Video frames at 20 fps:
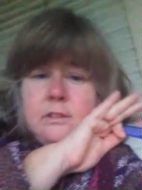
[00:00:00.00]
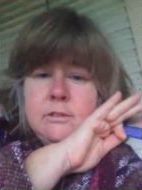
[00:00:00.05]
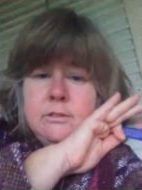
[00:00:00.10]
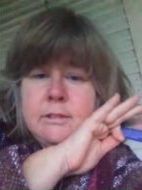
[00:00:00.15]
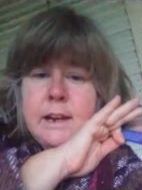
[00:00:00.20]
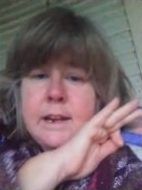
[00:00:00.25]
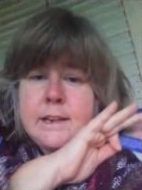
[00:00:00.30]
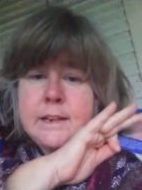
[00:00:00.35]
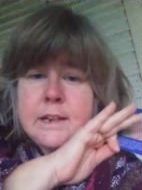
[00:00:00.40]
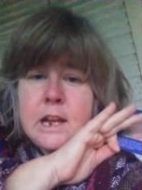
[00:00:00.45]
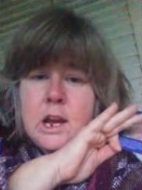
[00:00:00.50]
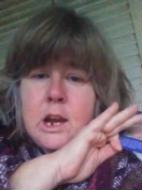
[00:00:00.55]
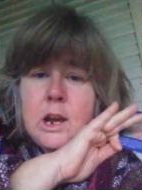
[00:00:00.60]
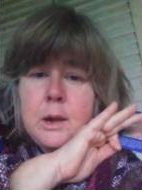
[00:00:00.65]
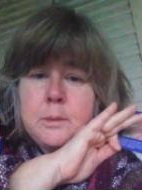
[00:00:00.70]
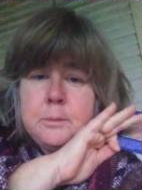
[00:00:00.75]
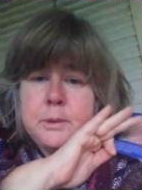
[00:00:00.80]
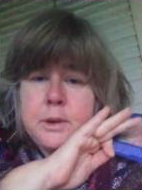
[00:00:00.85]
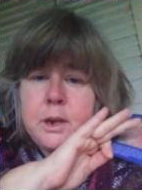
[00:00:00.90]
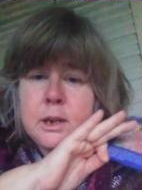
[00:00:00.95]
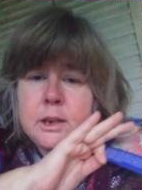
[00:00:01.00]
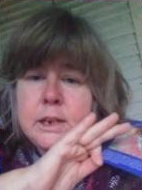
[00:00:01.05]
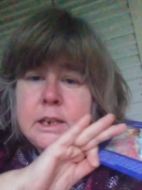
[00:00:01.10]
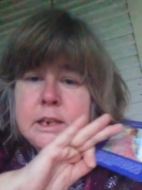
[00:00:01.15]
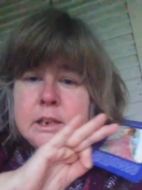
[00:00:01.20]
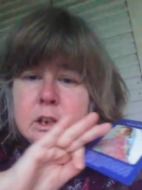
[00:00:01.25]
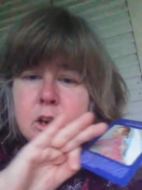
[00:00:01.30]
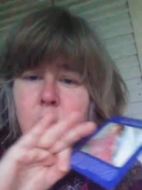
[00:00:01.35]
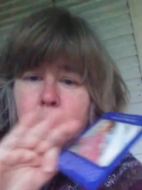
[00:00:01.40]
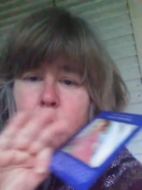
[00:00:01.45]
Right now, I'm
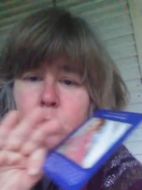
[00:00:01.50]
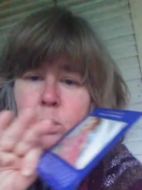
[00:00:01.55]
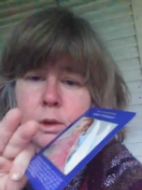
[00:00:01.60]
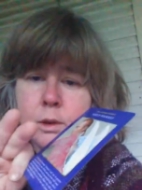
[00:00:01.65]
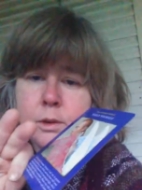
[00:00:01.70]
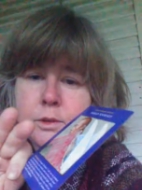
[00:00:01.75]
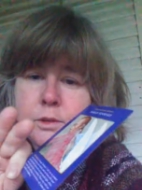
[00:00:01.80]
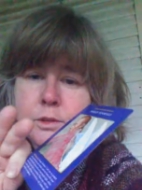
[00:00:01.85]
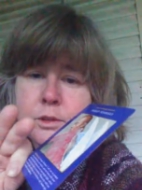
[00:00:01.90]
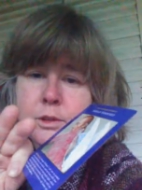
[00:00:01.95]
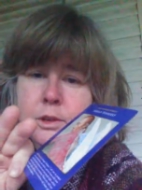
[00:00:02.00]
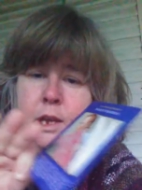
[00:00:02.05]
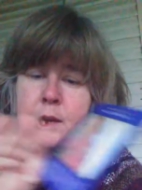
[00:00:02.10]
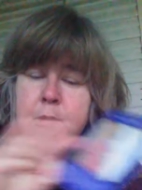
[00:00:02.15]
cutting the cords.